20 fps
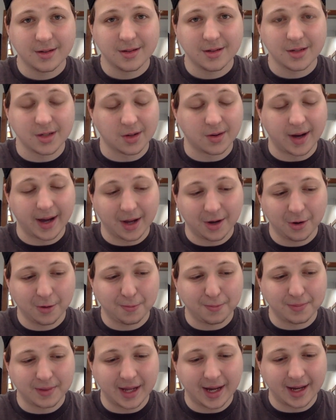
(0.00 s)
So I
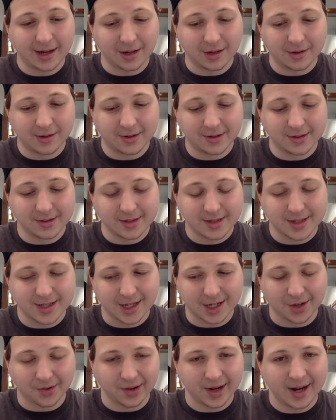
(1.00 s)
hope that you'll
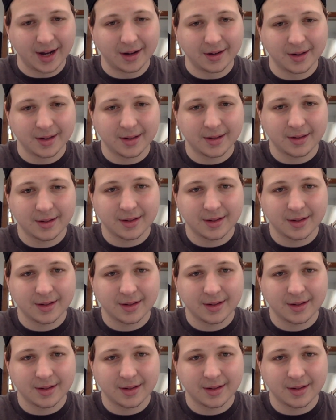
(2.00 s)
stick around